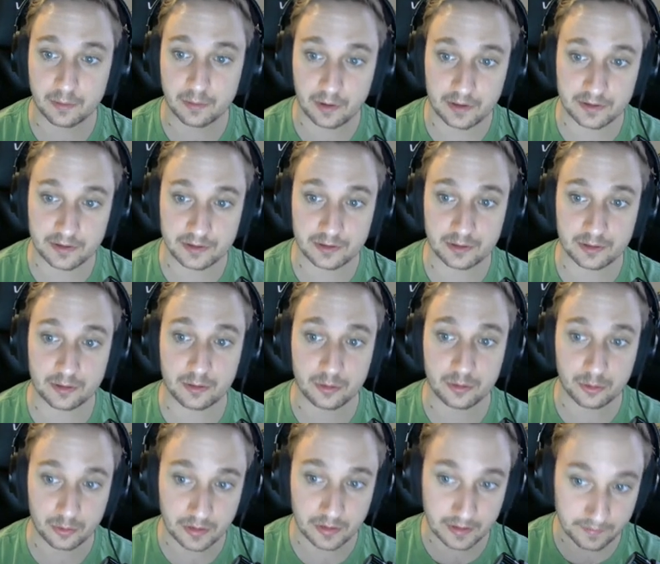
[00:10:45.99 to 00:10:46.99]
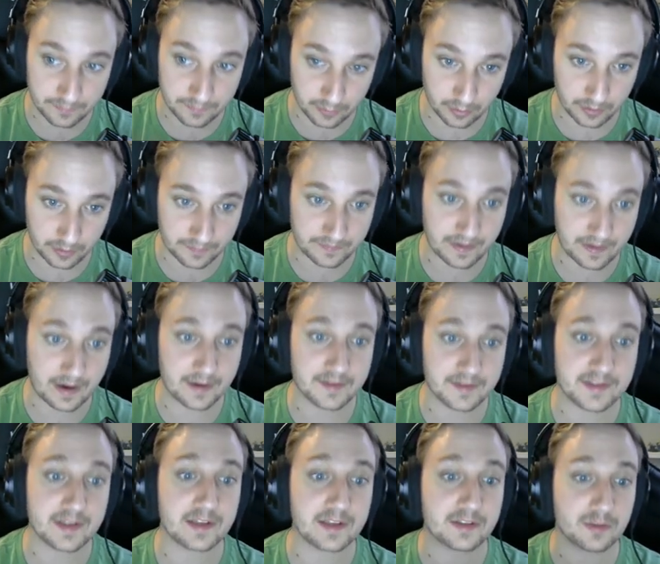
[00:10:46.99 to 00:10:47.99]
1, 2, 3, 4, 5,
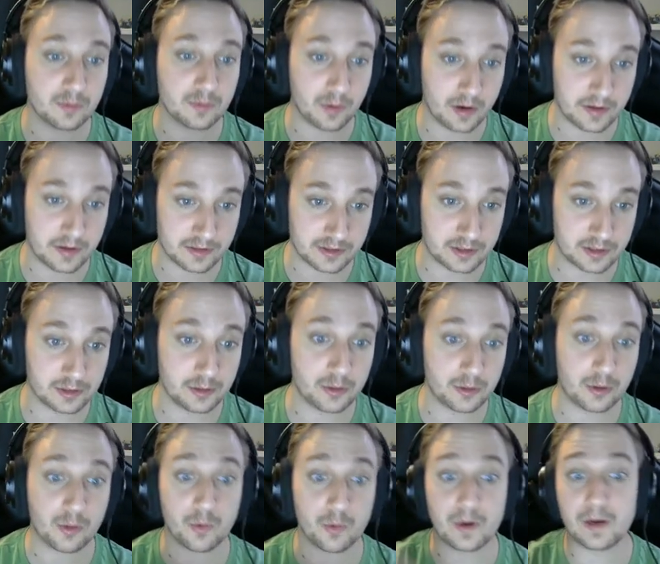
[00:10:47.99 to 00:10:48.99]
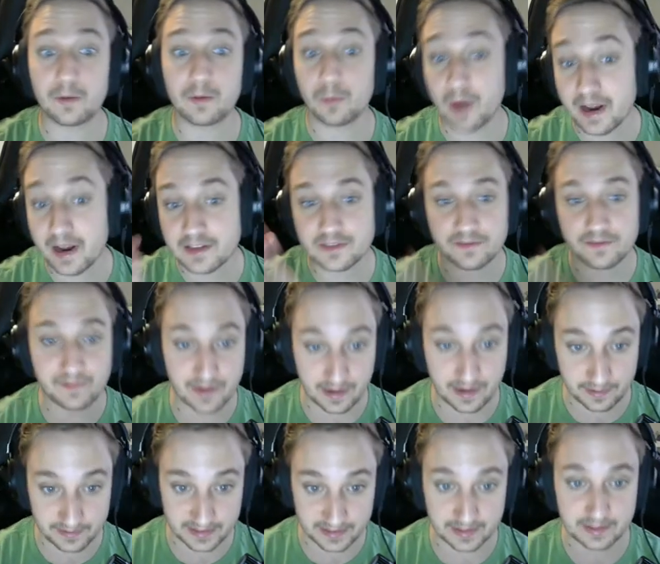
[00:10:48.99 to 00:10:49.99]
6, 1, 2, 3, rest, 5,
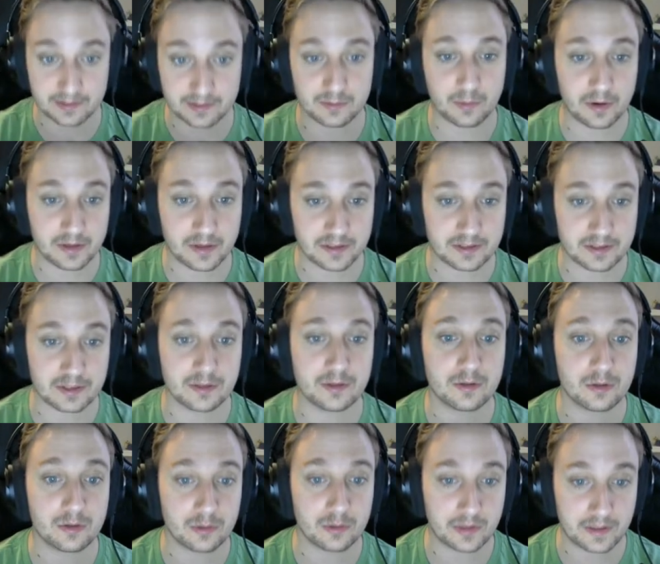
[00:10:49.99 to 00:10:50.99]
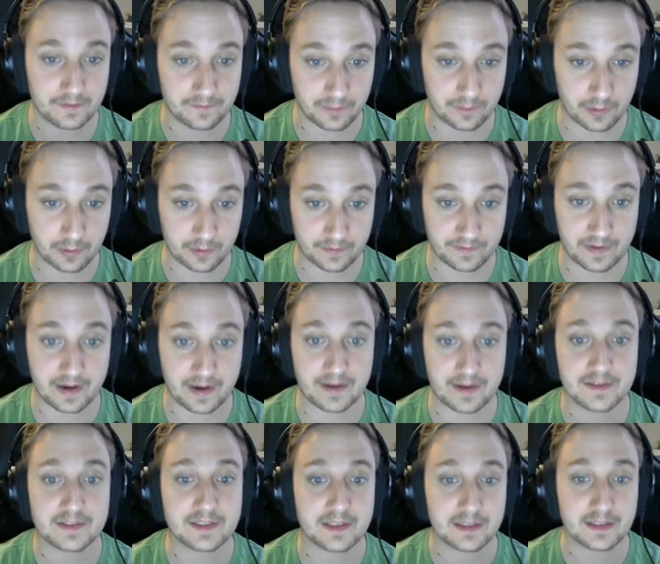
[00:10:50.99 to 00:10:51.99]
6, 1, 2, 3, 4, 5,
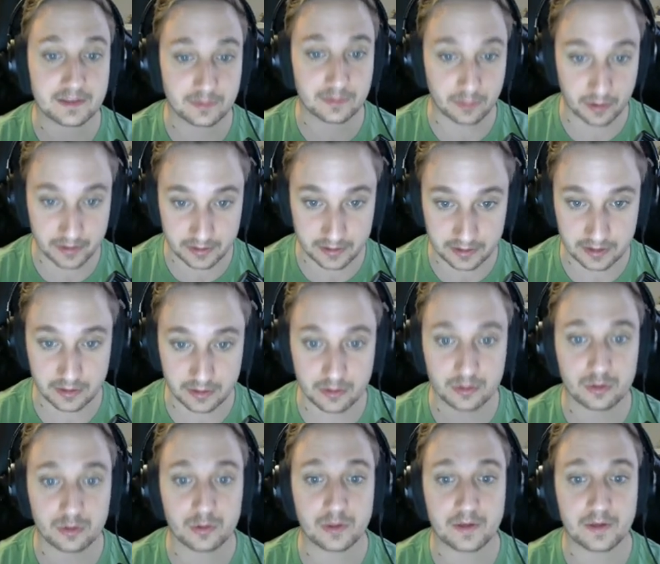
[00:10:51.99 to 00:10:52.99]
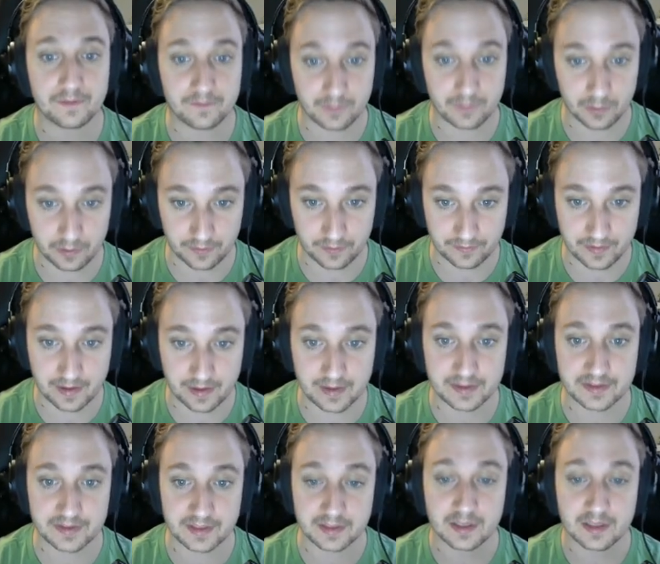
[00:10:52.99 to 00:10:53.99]
6, 1, 2, 3, 4, 5,
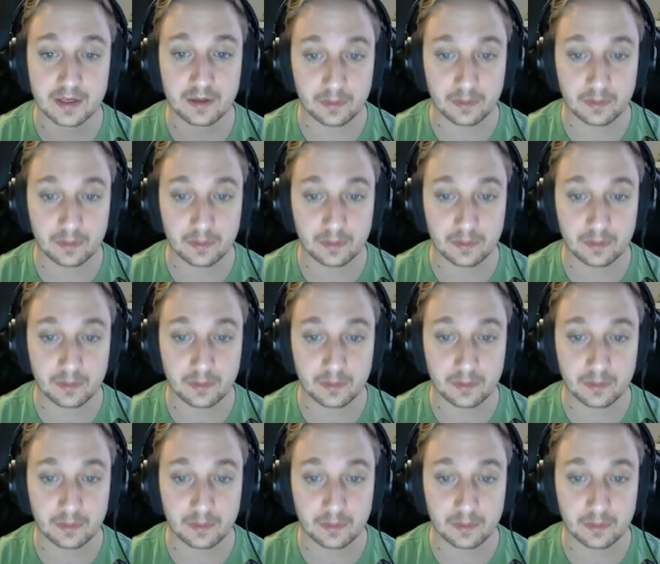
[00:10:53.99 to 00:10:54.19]
6,